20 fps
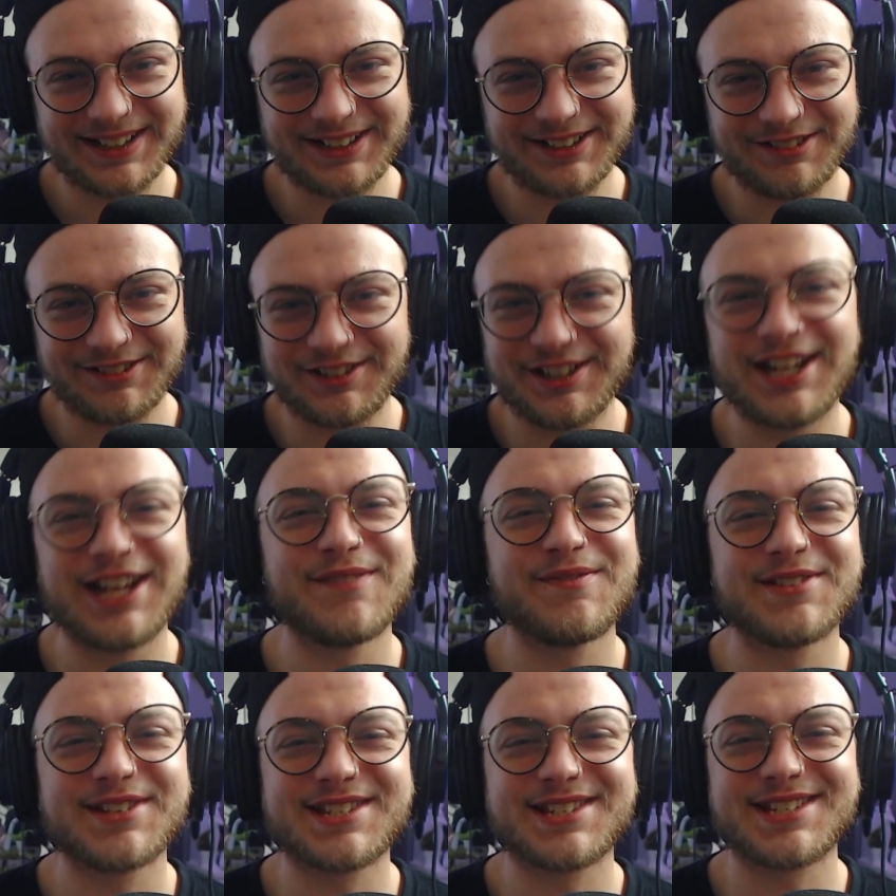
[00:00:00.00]
you
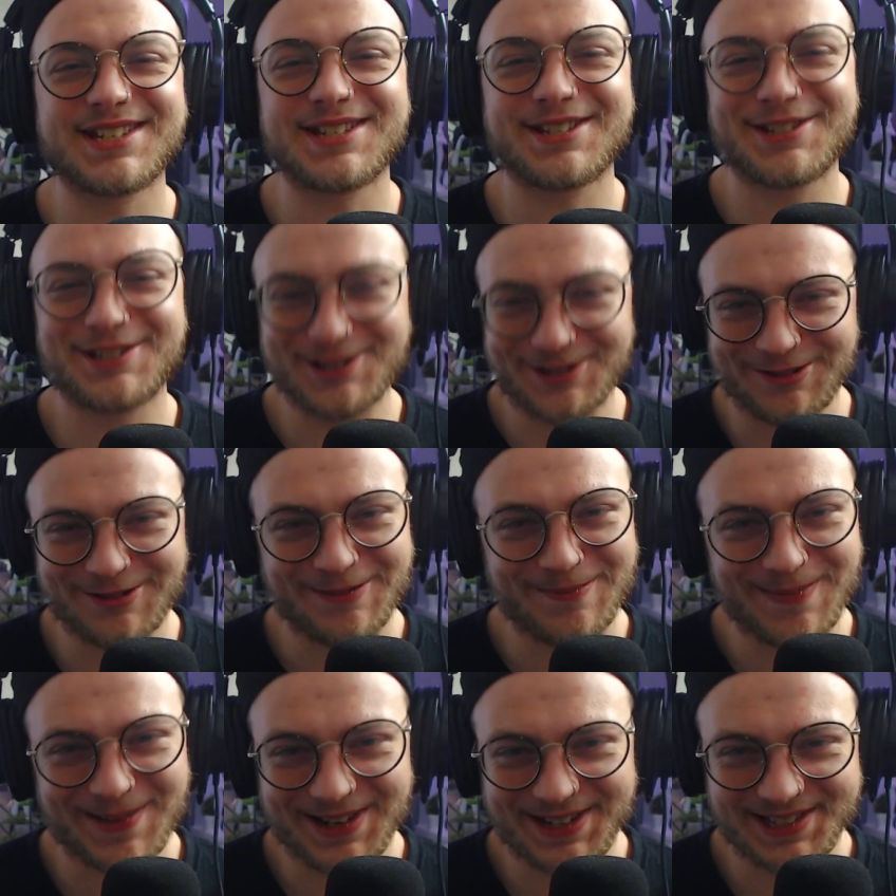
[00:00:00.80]
never cease to
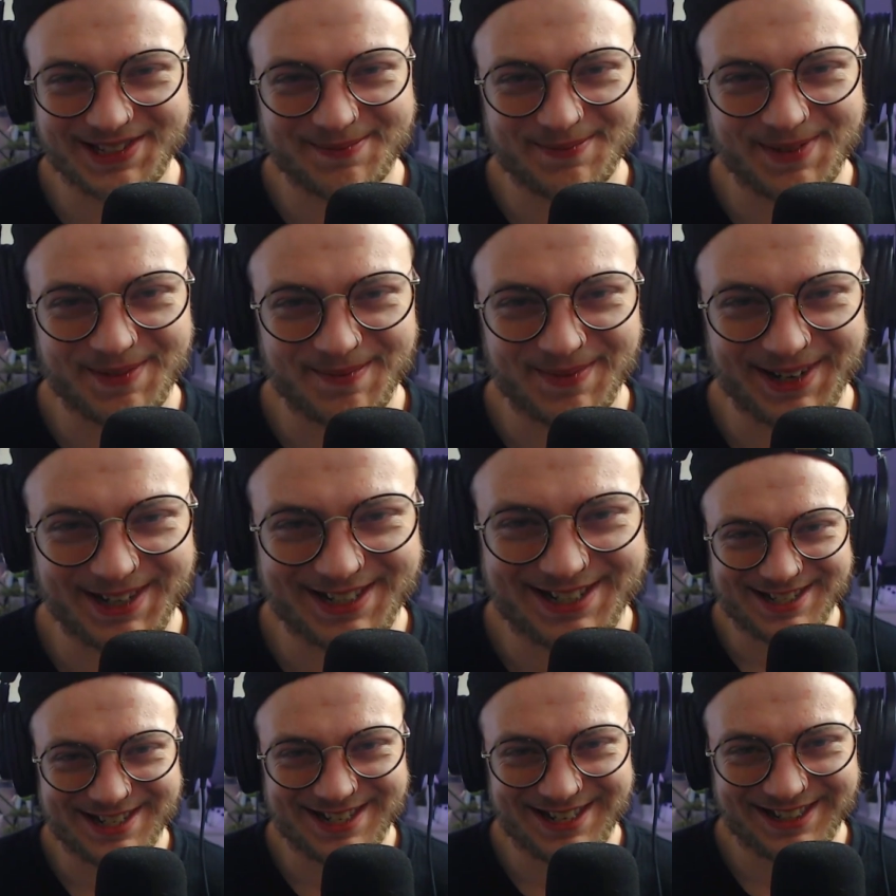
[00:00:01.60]
amaze me,
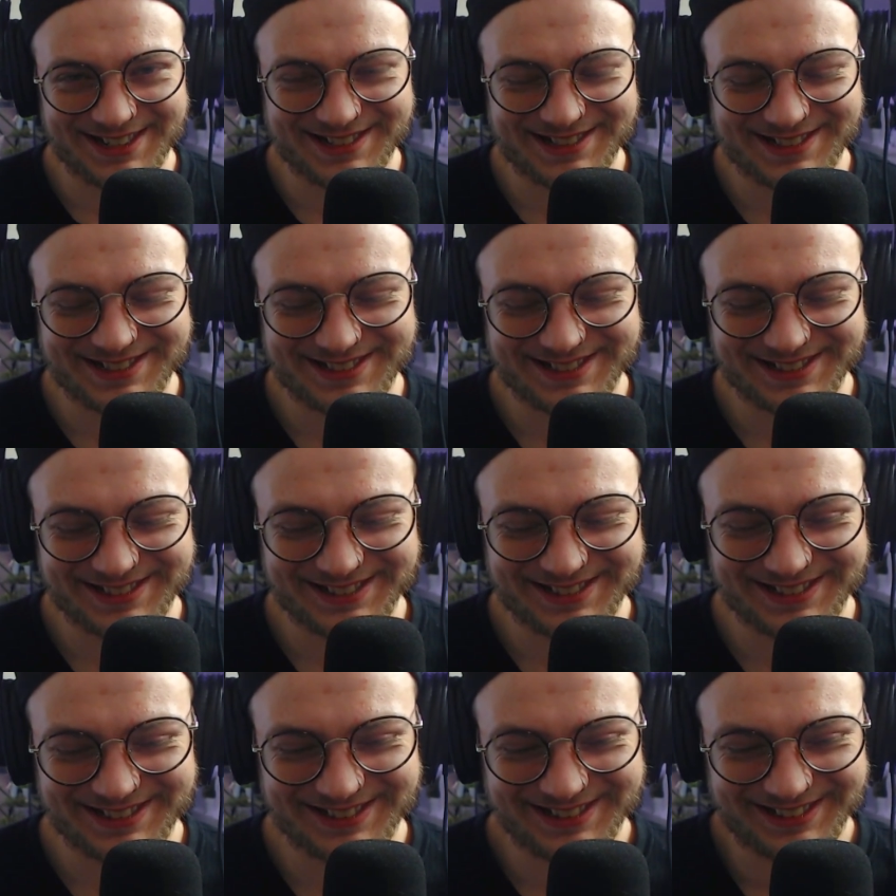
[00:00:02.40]
my G.
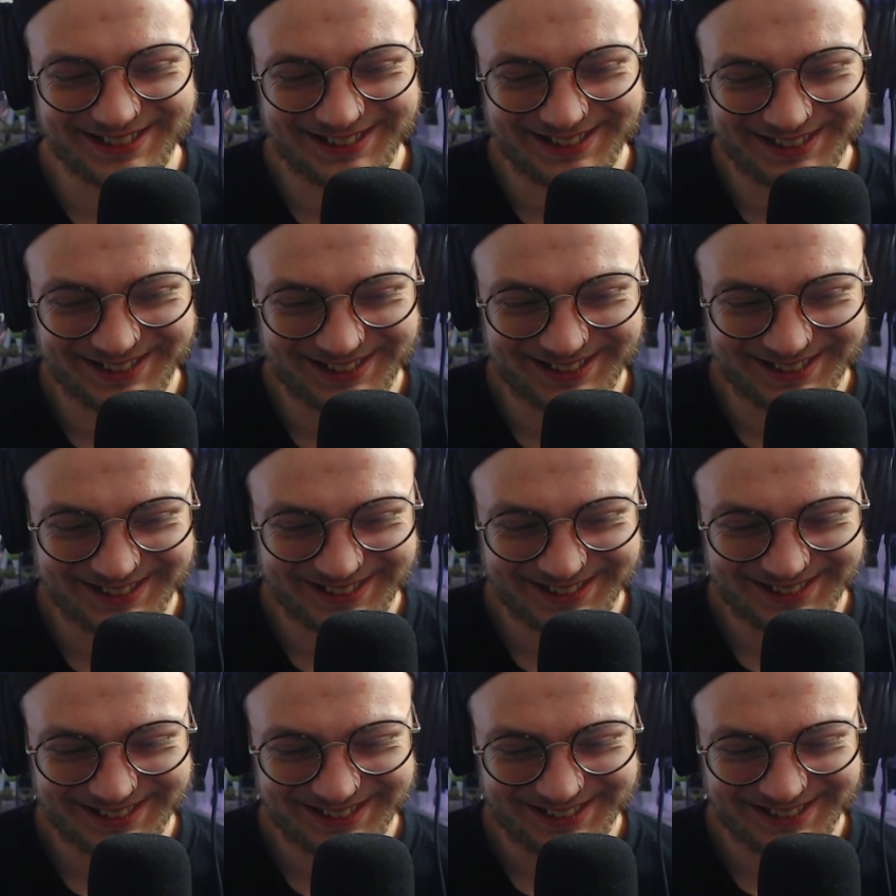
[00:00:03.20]

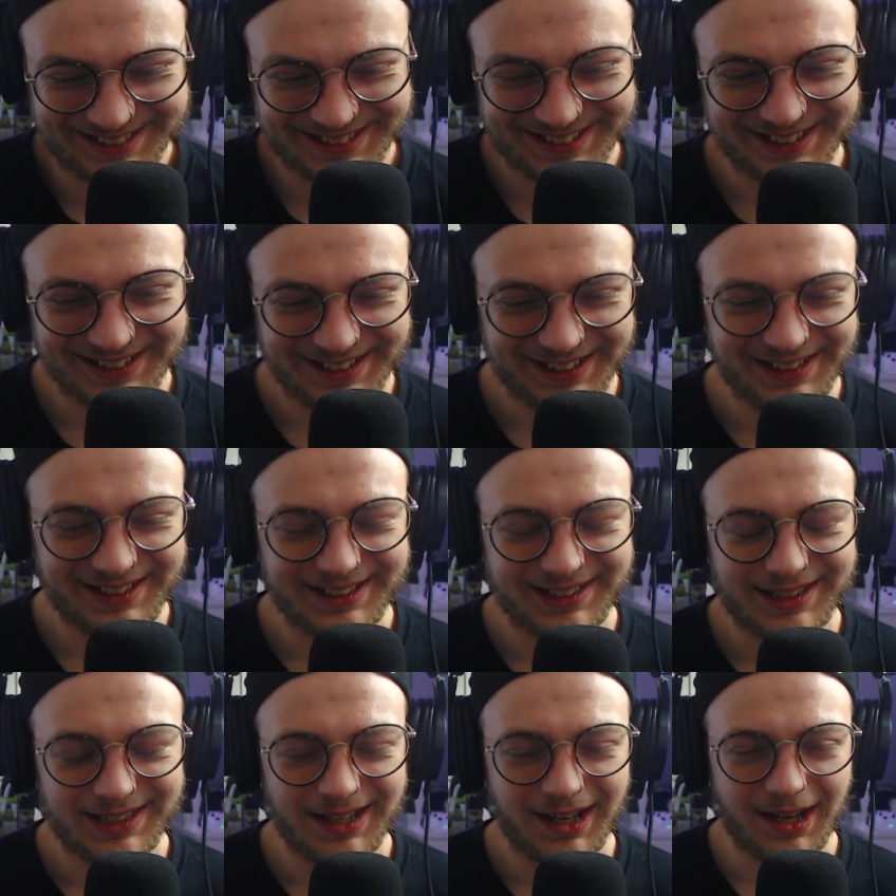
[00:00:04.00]
I'm
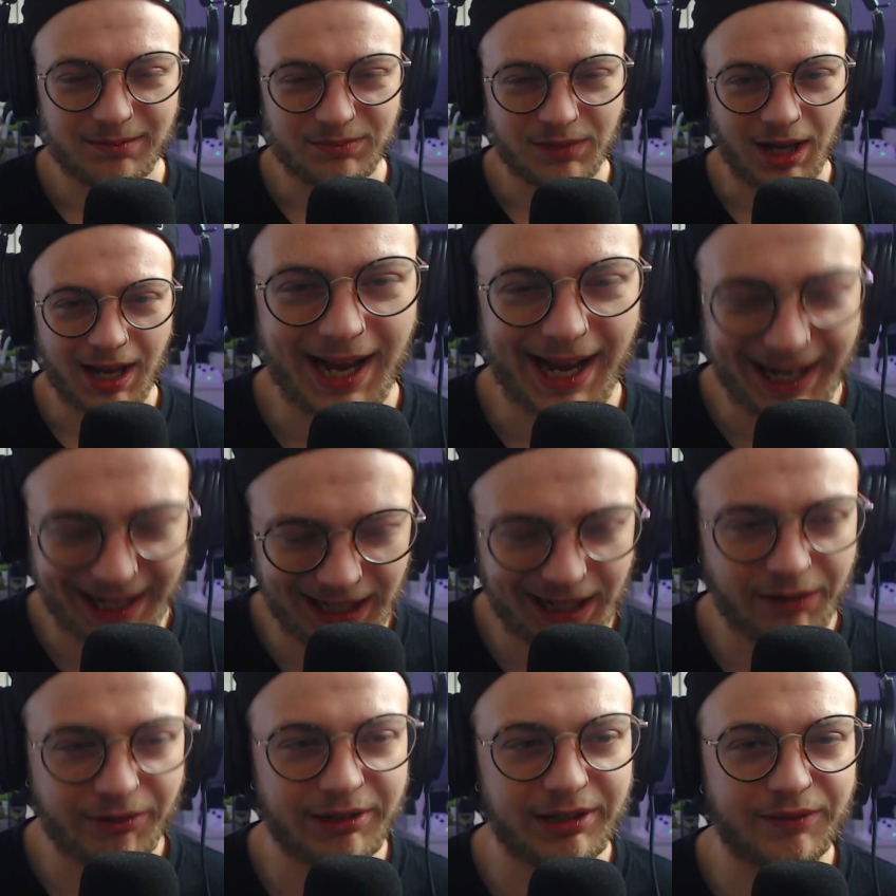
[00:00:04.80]

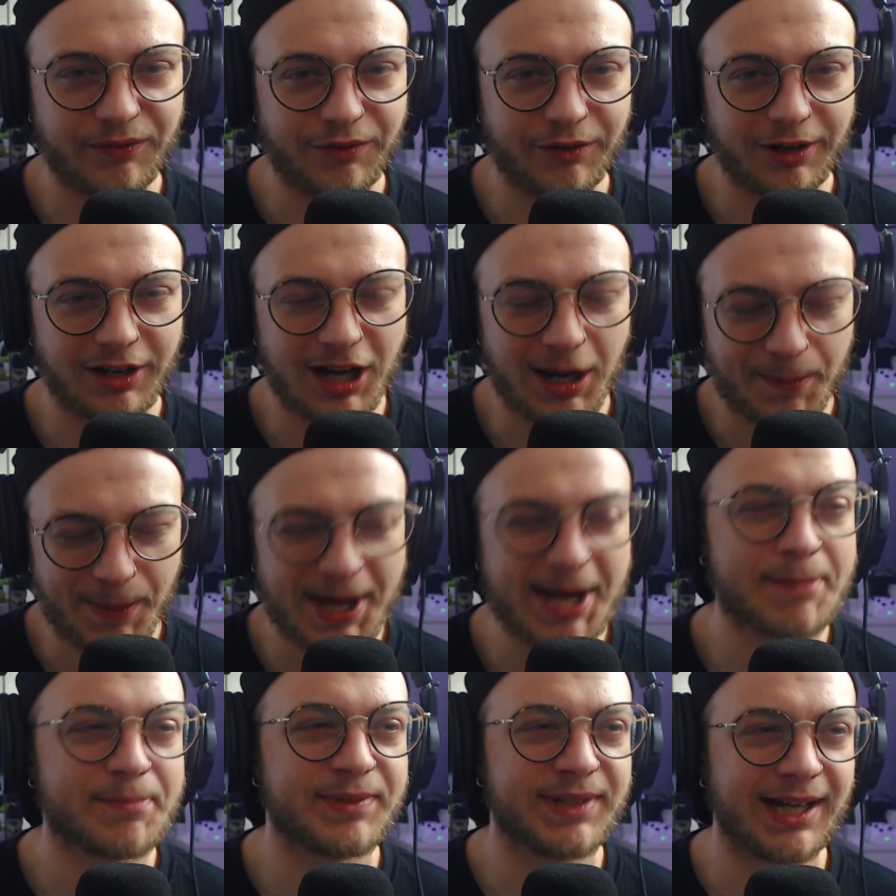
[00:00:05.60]
hankering for a
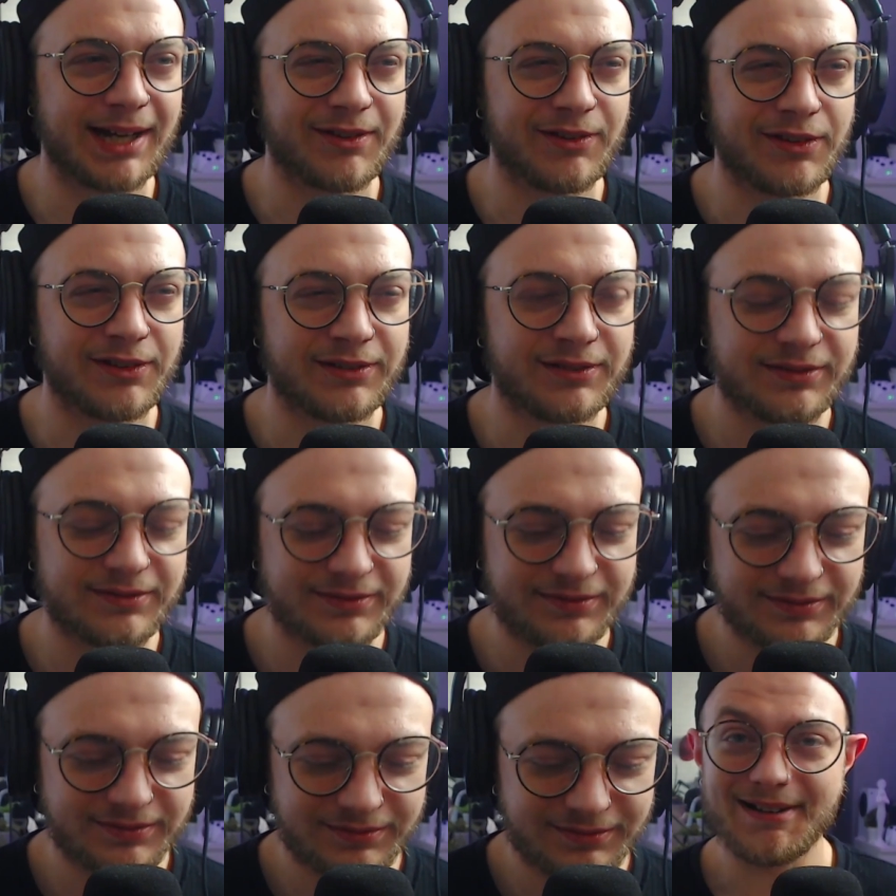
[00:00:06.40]
kebab now,
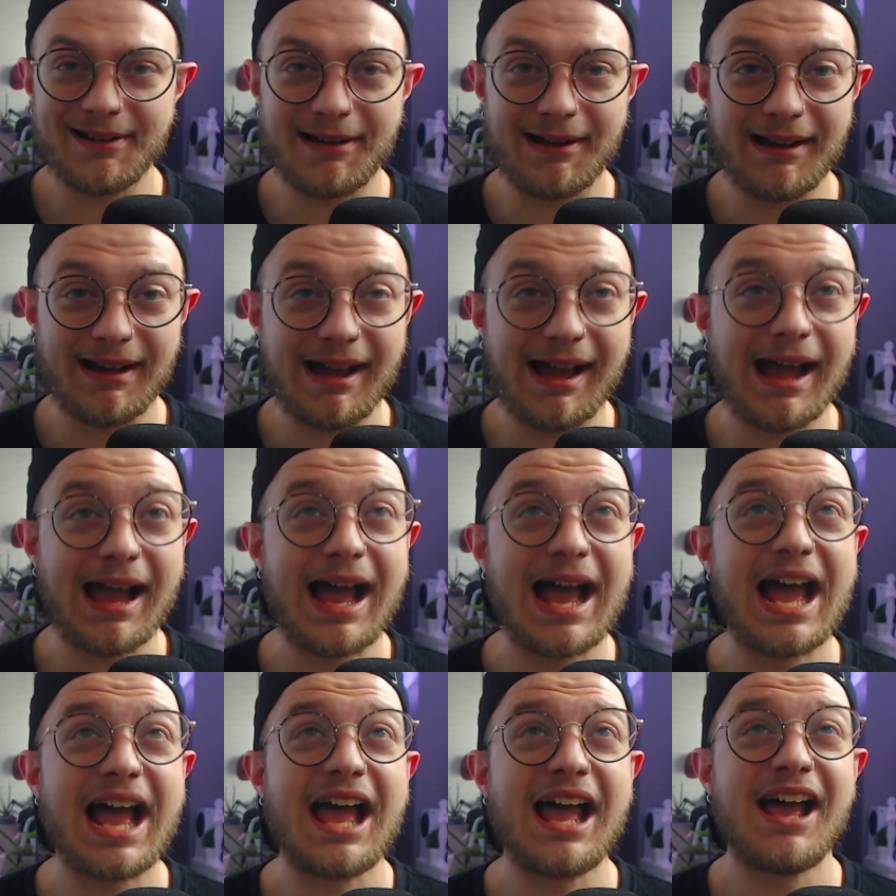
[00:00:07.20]
though. Oh,
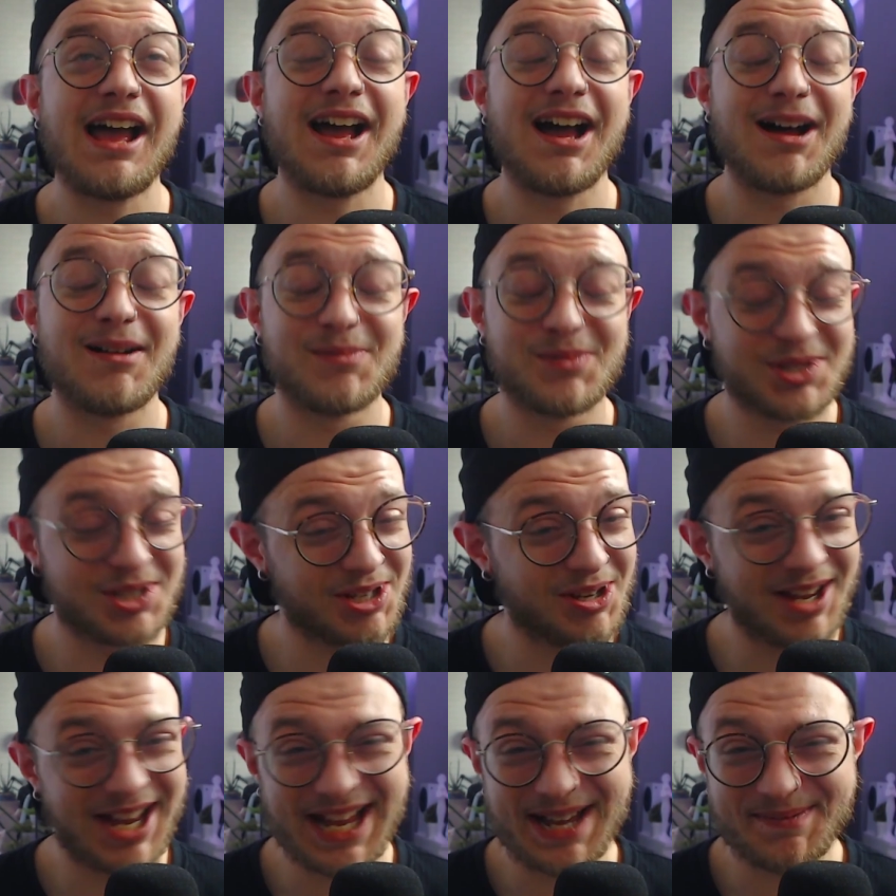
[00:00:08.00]
I'm
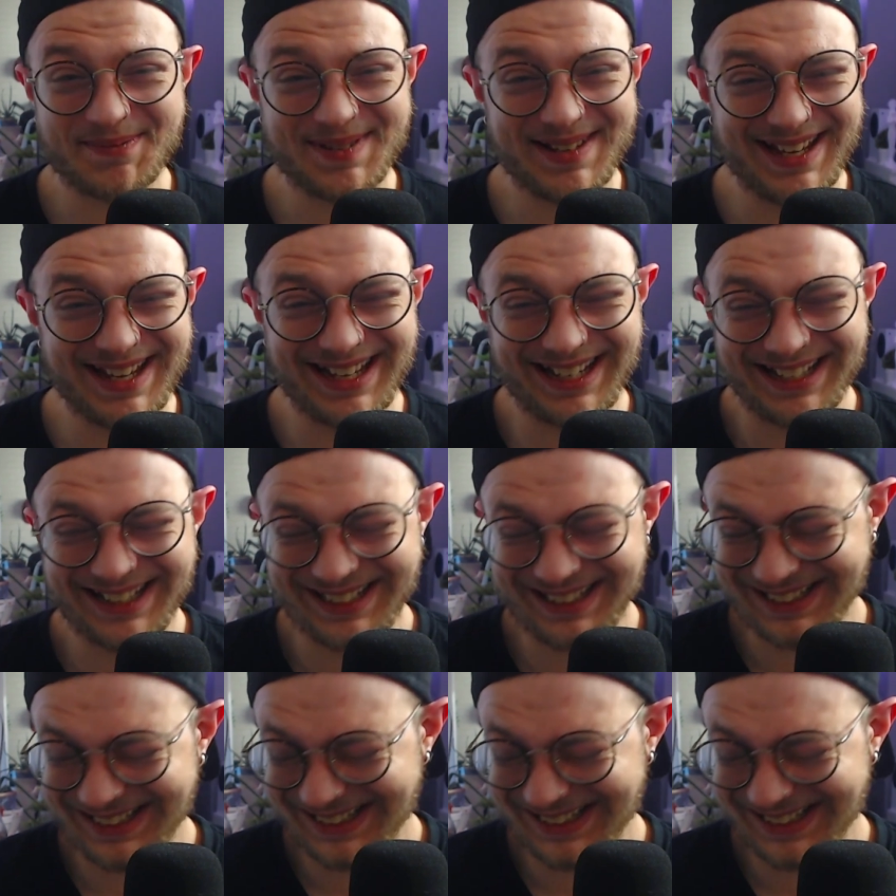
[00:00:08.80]
so happy.